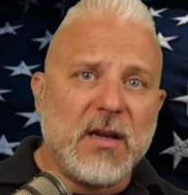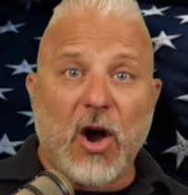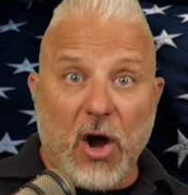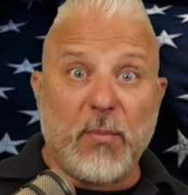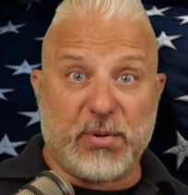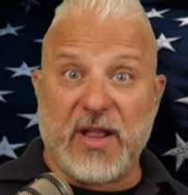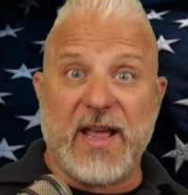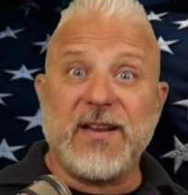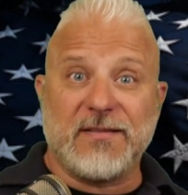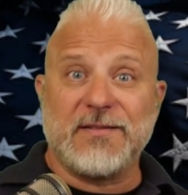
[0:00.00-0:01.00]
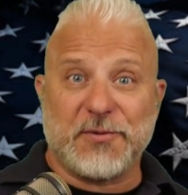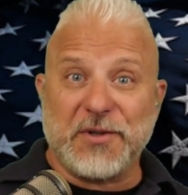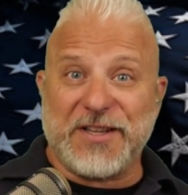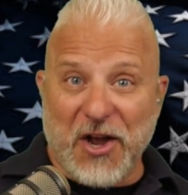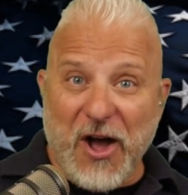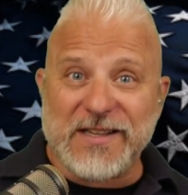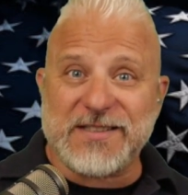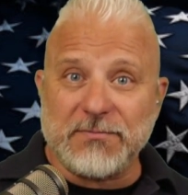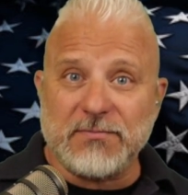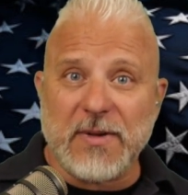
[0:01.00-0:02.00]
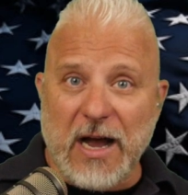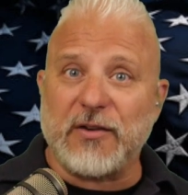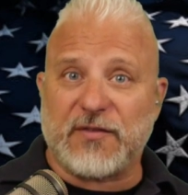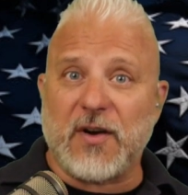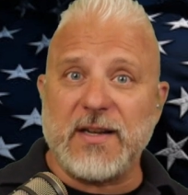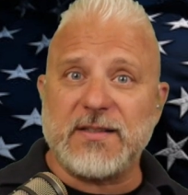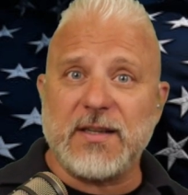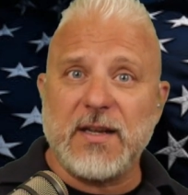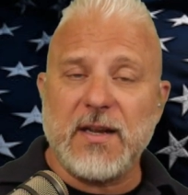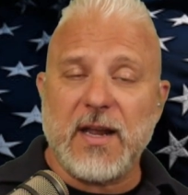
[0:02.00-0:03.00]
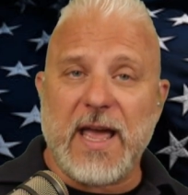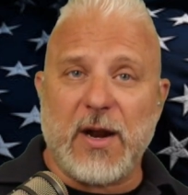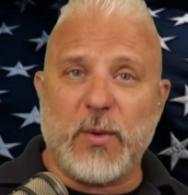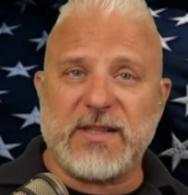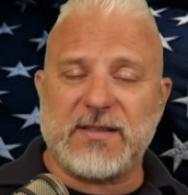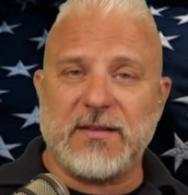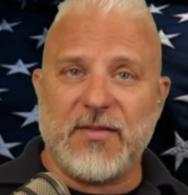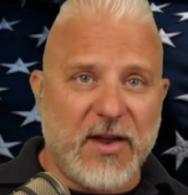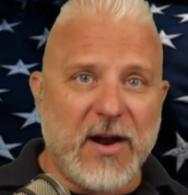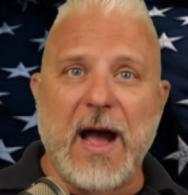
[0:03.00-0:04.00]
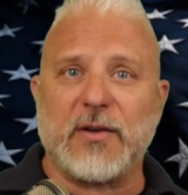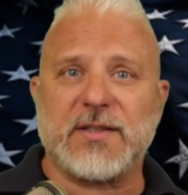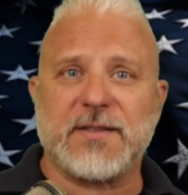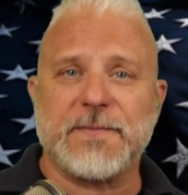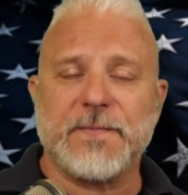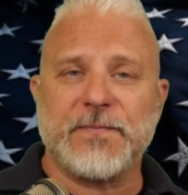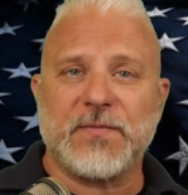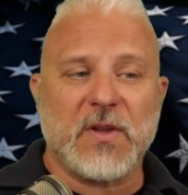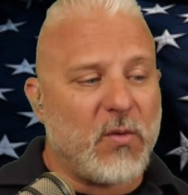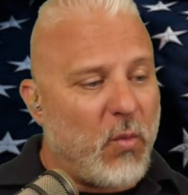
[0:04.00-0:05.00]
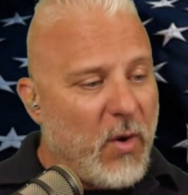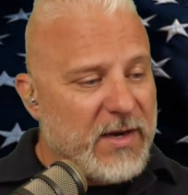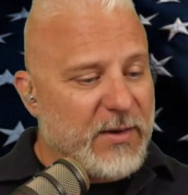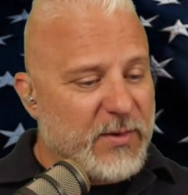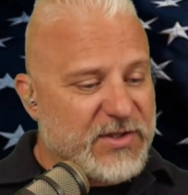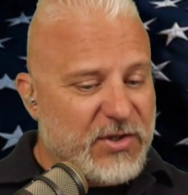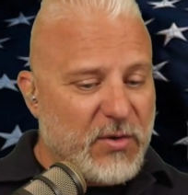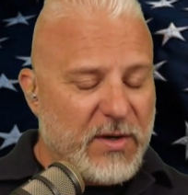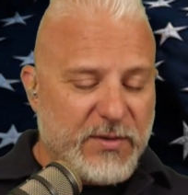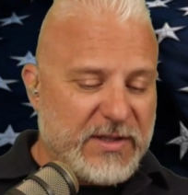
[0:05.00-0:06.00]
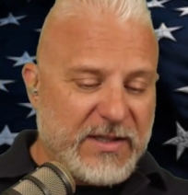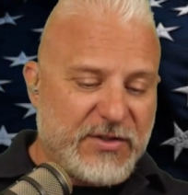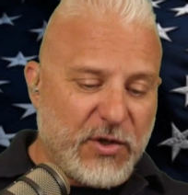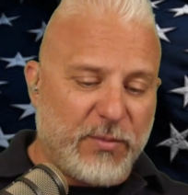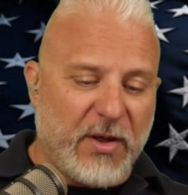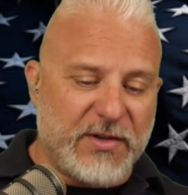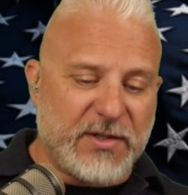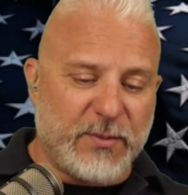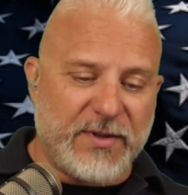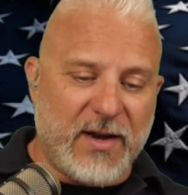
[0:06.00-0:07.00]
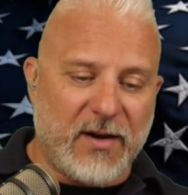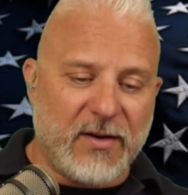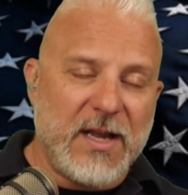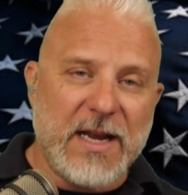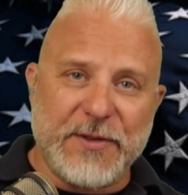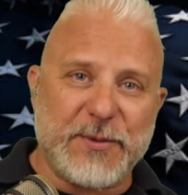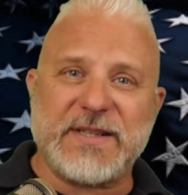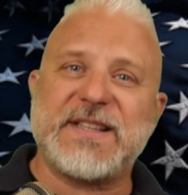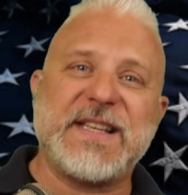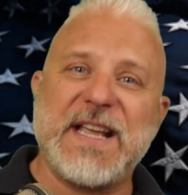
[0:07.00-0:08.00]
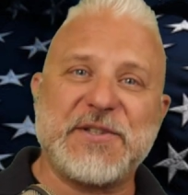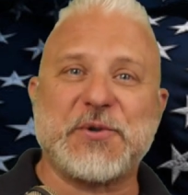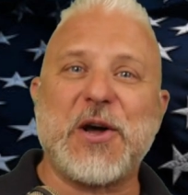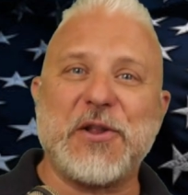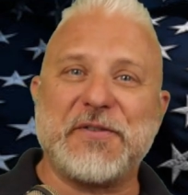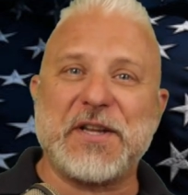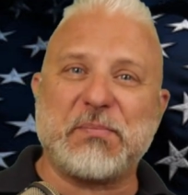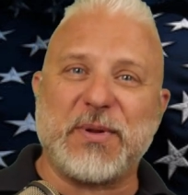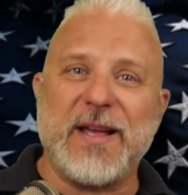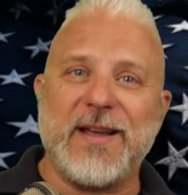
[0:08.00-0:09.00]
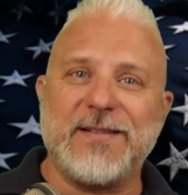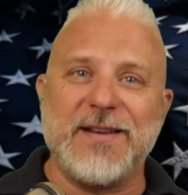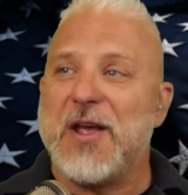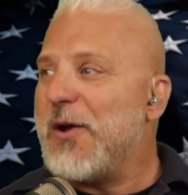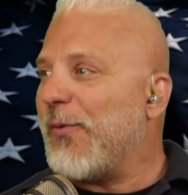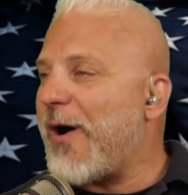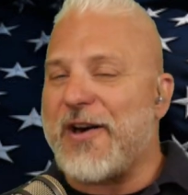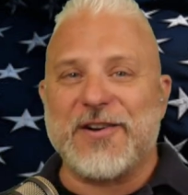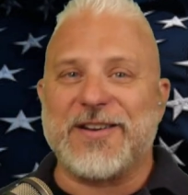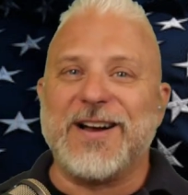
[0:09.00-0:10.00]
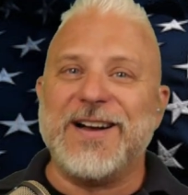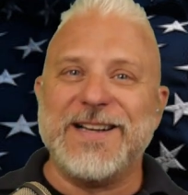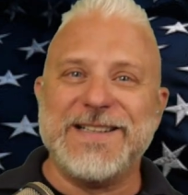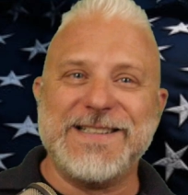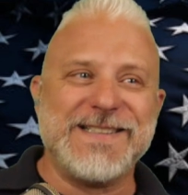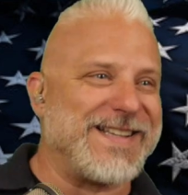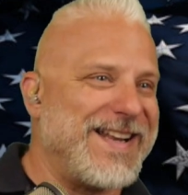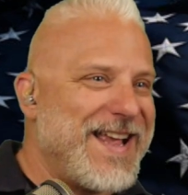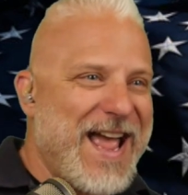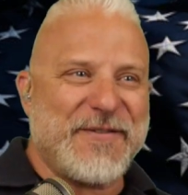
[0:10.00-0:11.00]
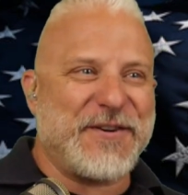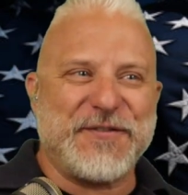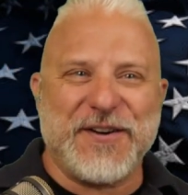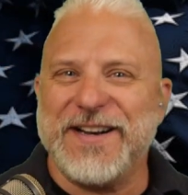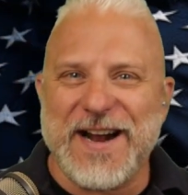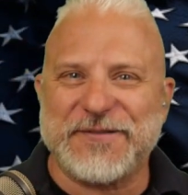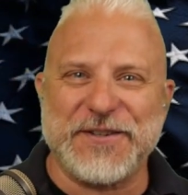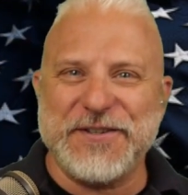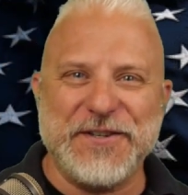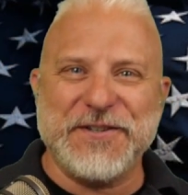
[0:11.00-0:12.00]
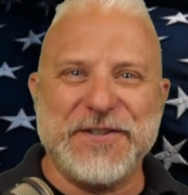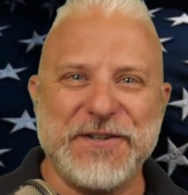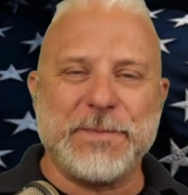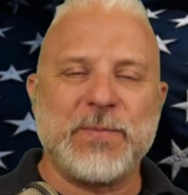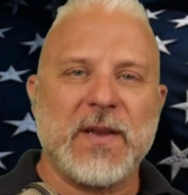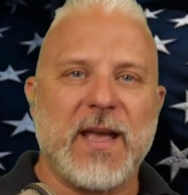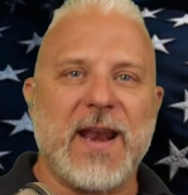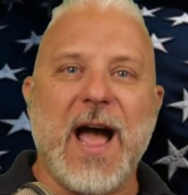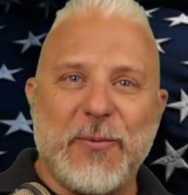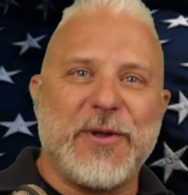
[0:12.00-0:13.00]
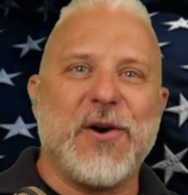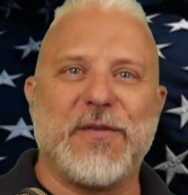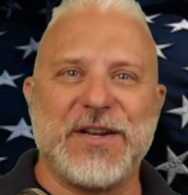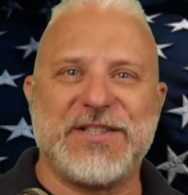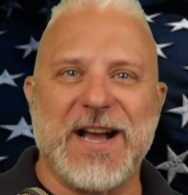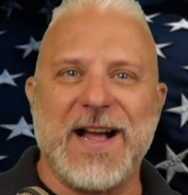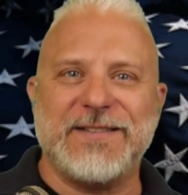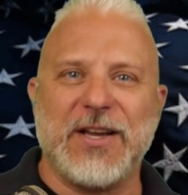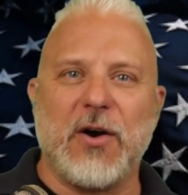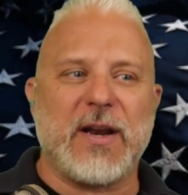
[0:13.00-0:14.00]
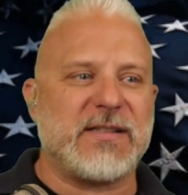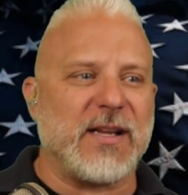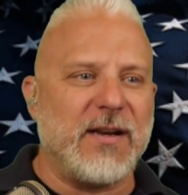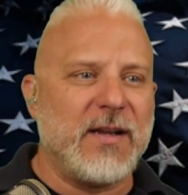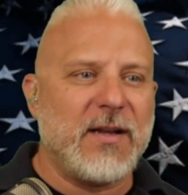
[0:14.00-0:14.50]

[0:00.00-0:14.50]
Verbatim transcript: all playing really awesome out front, and it was their house. It was two brothers that were there, and the rest of the kids were all over there playing water guns and having a fun afternoon. And I went over to John Doe and I said,